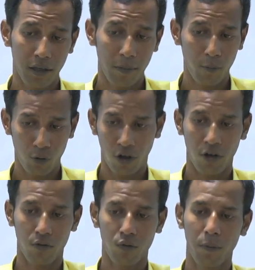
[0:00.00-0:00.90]

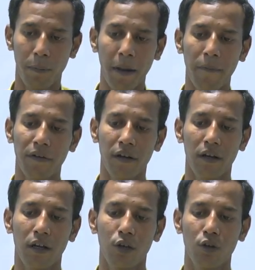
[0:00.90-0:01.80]
or we prefer
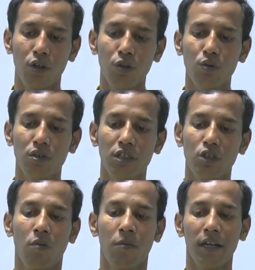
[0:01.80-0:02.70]
to use this
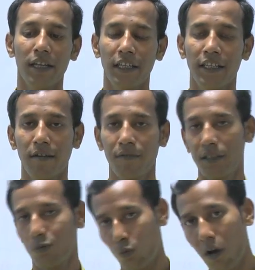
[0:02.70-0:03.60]
command line interface.
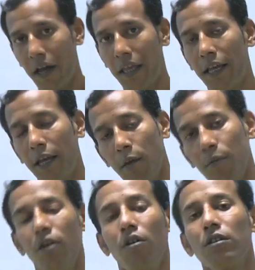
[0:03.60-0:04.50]
Why?
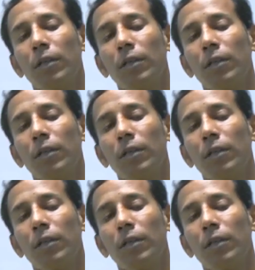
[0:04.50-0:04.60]
Because